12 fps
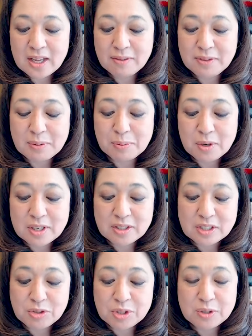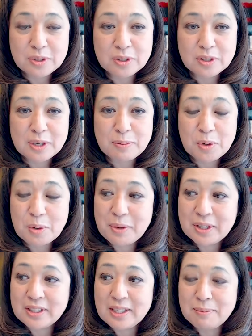If the employees are interested in learning more
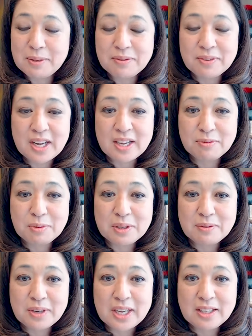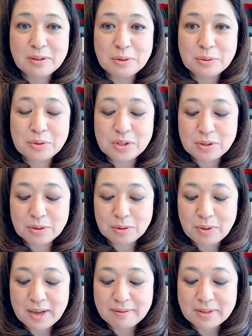about the E B five, we invite you
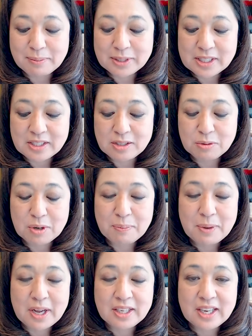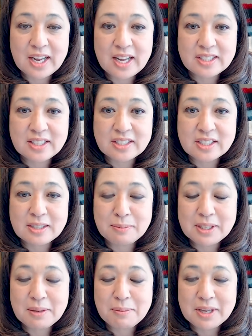to have them listen to our podcast that's going to
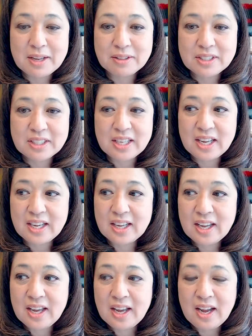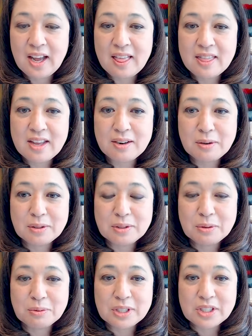be coming out today, and then
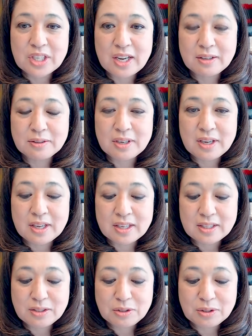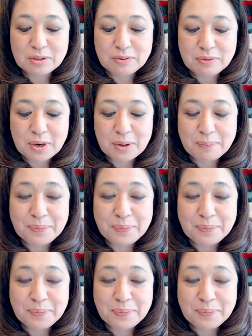also reach out uh, to the firm.